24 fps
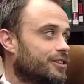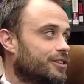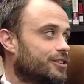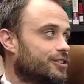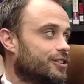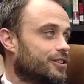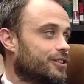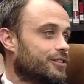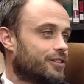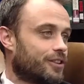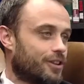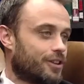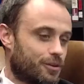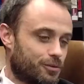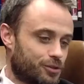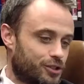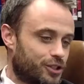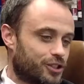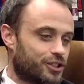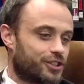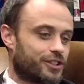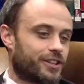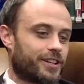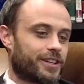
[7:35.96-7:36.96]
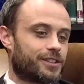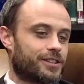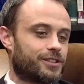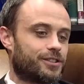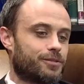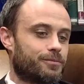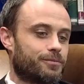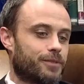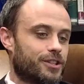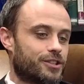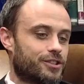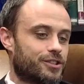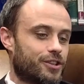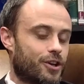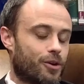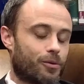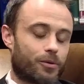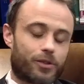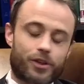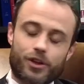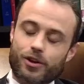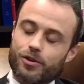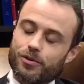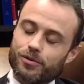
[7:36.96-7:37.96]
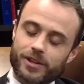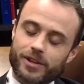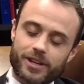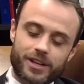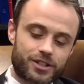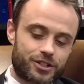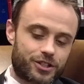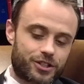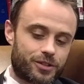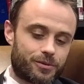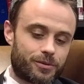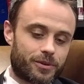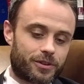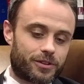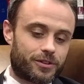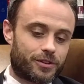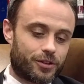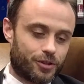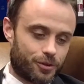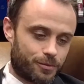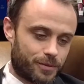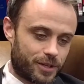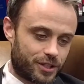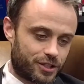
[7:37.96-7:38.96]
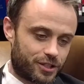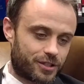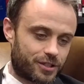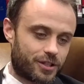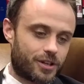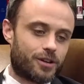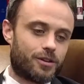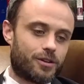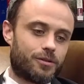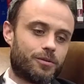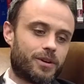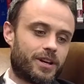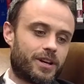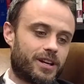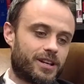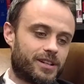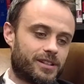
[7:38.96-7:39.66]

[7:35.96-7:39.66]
There's no such thing as too much snow. The only issue with too much snow